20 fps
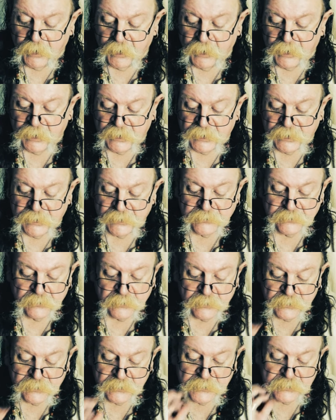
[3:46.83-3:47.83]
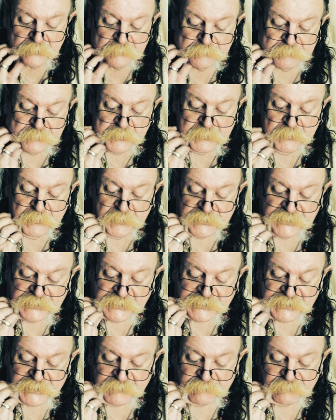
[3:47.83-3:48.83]
And um,
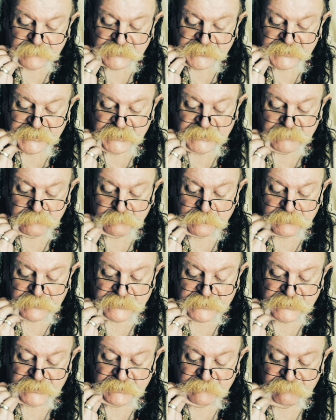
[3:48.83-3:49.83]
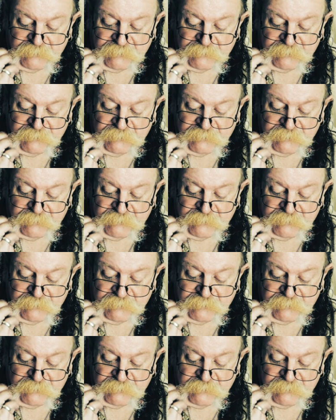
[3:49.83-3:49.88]
1970 was the